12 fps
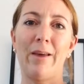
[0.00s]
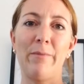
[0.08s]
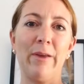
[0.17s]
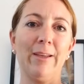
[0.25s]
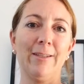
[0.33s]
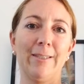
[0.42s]
That
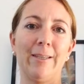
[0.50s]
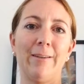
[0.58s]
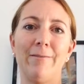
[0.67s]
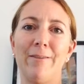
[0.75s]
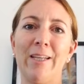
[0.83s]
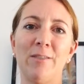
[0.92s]
means
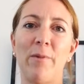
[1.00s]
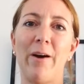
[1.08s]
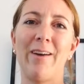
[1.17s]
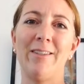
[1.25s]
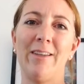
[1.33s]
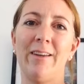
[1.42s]
that yes,
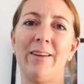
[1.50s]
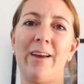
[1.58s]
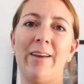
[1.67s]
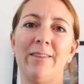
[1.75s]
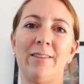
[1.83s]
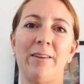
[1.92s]
my idea
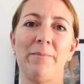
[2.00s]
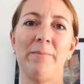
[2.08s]
has